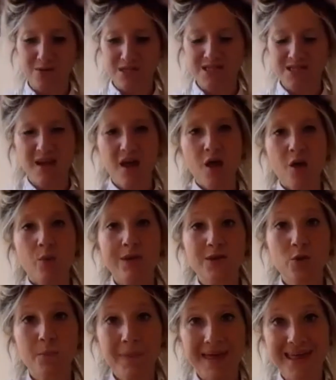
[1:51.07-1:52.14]
And when
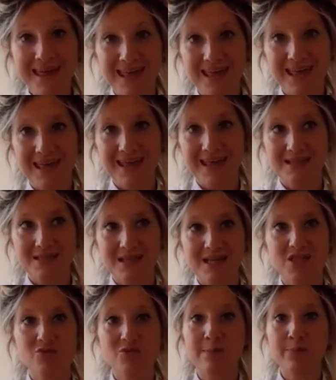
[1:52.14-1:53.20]
you're making it,
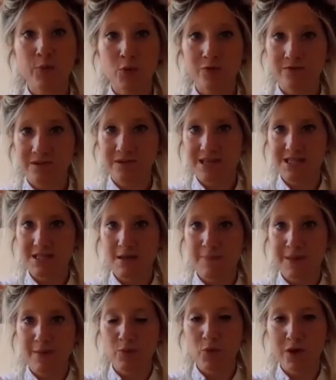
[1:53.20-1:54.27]
it's really important that it's a
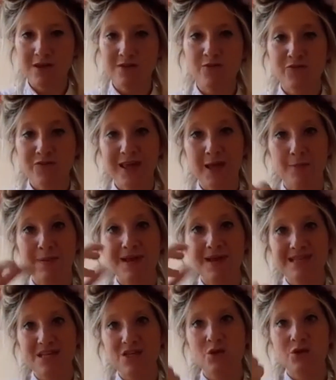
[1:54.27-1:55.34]
bit more kind of thicker, because
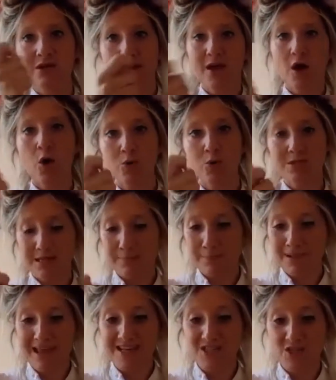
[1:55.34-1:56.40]
then you can like hold it in
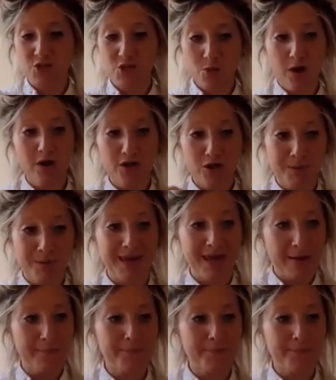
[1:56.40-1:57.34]
place, because you are going to be